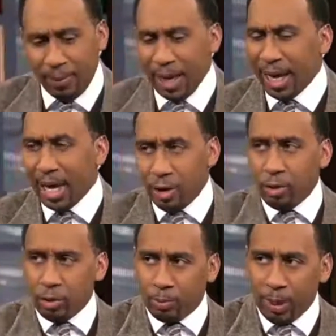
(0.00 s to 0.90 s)
them, and I know
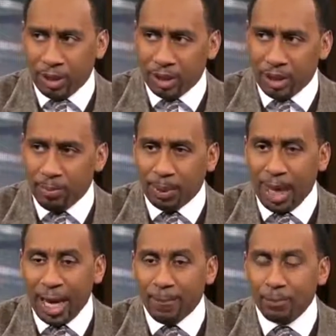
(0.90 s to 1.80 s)
those brothers can
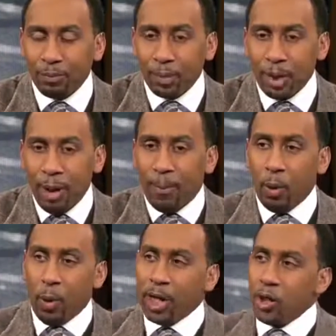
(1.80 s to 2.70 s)
play.
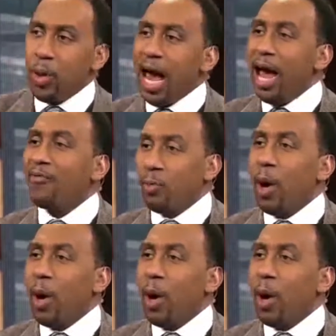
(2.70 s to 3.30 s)
But when you have